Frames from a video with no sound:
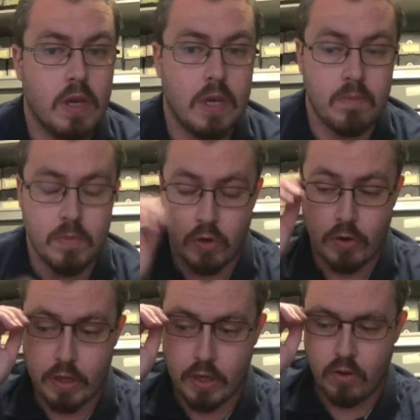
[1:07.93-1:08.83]
Um, you know,
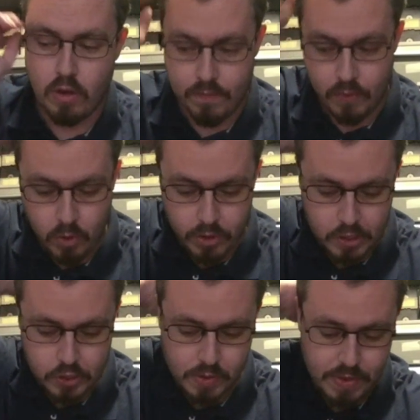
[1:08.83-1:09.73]
to kick off the
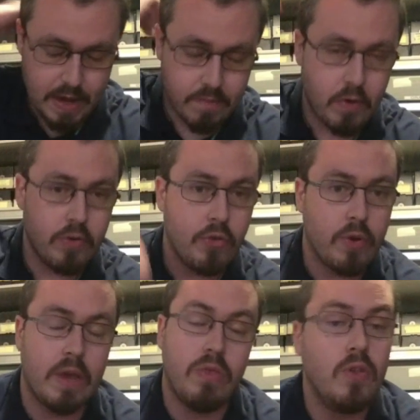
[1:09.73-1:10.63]
100th
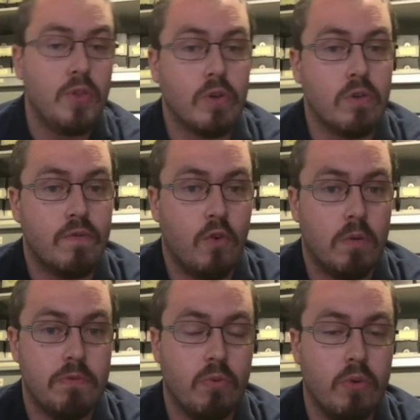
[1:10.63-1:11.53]
anniversary, I thought the
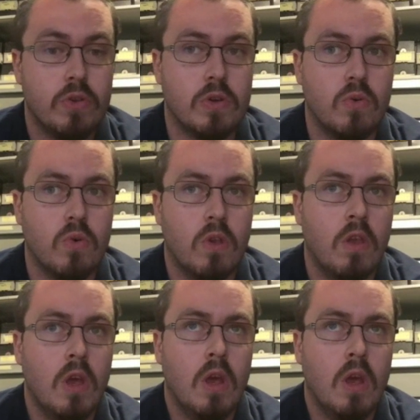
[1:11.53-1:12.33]
uniforms were really cool.